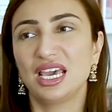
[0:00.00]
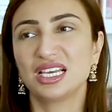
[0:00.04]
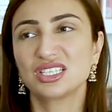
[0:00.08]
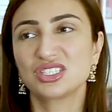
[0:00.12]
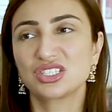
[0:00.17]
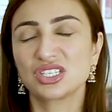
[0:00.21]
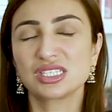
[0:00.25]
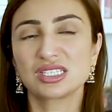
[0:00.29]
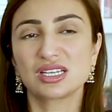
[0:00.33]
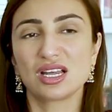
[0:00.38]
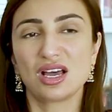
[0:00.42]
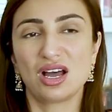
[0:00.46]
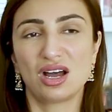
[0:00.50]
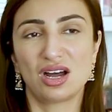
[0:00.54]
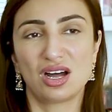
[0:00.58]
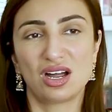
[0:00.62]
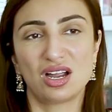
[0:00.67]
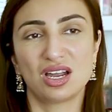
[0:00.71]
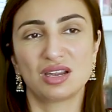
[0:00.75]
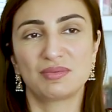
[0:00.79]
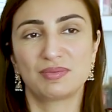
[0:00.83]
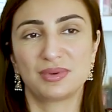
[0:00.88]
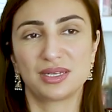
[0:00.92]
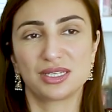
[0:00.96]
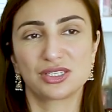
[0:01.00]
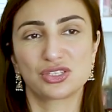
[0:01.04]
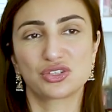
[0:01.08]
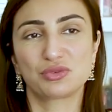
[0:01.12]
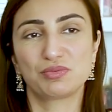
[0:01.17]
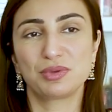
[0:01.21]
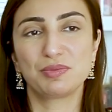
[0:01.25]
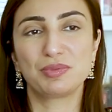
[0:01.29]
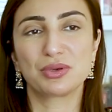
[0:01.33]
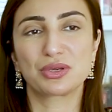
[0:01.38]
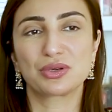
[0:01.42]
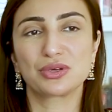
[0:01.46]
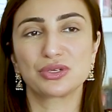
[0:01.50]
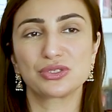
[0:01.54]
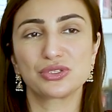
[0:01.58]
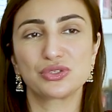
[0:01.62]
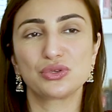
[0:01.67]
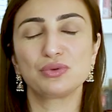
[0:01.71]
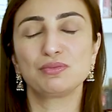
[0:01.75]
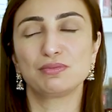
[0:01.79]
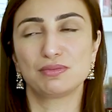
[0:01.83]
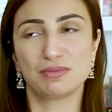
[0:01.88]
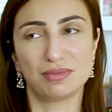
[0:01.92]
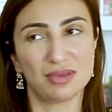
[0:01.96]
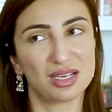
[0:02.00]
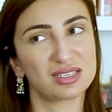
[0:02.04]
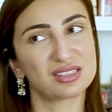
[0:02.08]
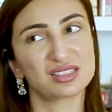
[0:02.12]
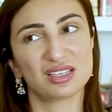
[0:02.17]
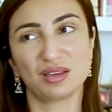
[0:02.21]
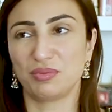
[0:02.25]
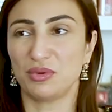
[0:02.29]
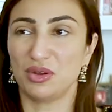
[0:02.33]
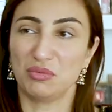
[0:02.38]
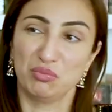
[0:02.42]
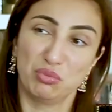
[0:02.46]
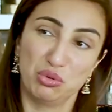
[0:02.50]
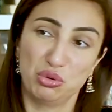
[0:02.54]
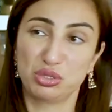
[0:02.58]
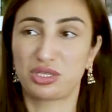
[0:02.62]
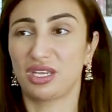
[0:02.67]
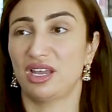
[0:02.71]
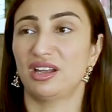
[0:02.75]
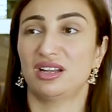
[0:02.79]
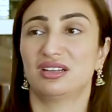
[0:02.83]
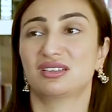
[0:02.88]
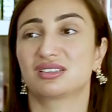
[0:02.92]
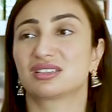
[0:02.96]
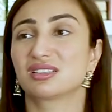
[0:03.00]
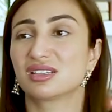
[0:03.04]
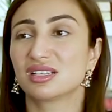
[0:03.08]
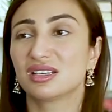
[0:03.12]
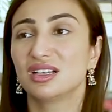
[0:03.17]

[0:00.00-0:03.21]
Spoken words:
It's just a hard place to be because you mess up on both ends.